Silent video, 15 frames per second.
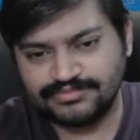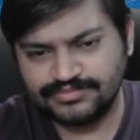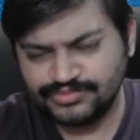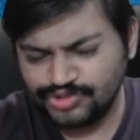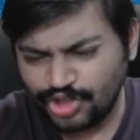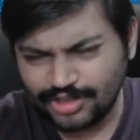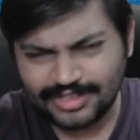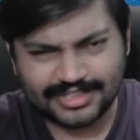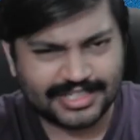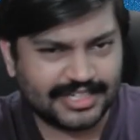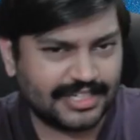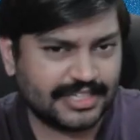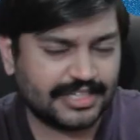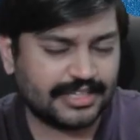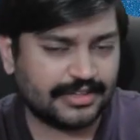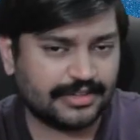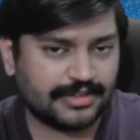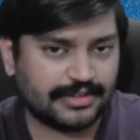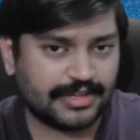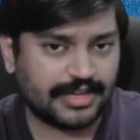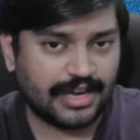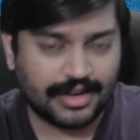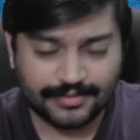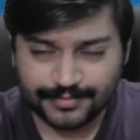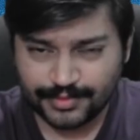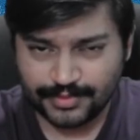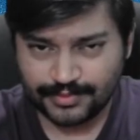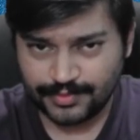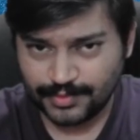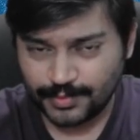Not really
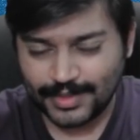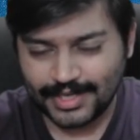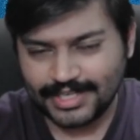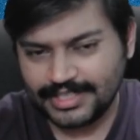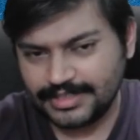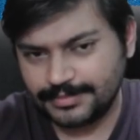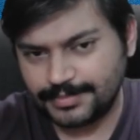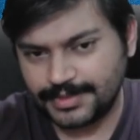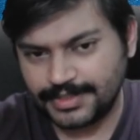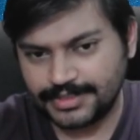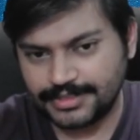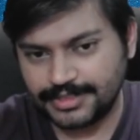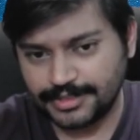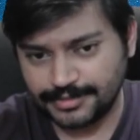harmful for White, but